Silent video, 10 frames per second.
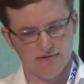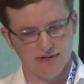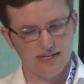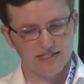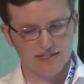
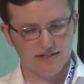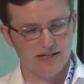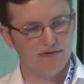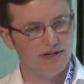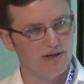we consider
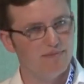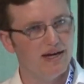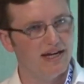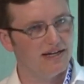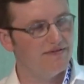that one of the
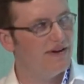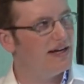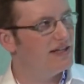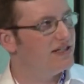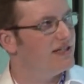main
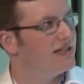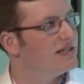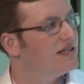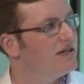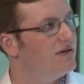advantages
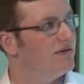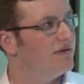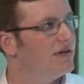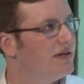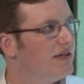to
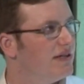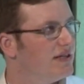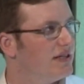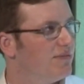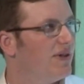
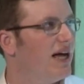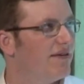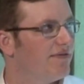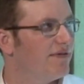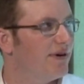the
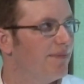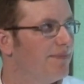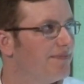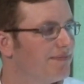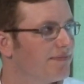platform
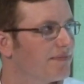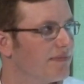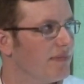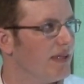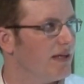
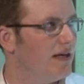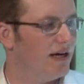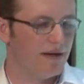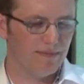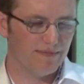
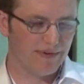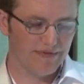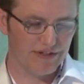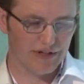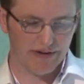from
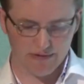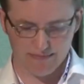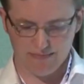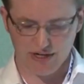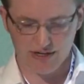the driver
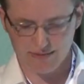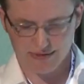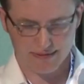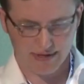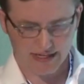partner
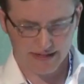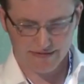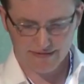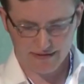perspective.